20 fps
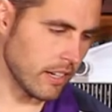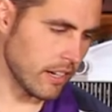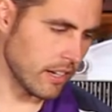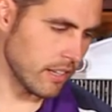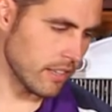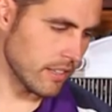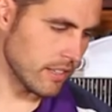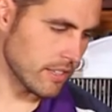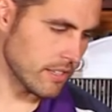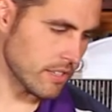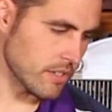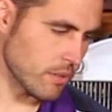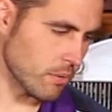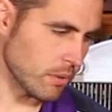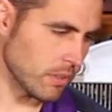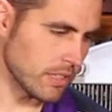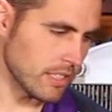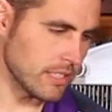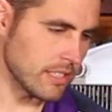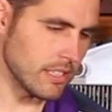uh, this is a
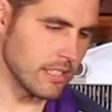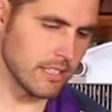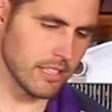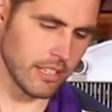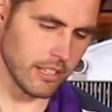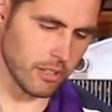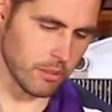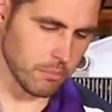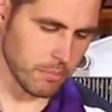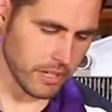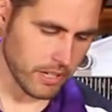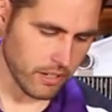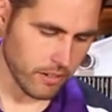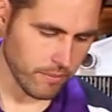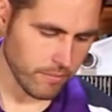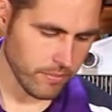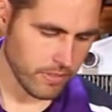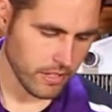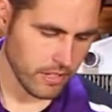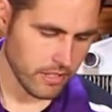really detailed
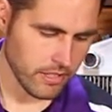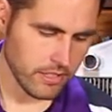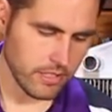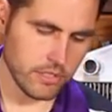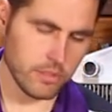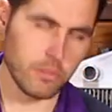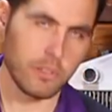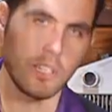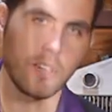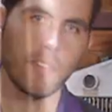belt. This one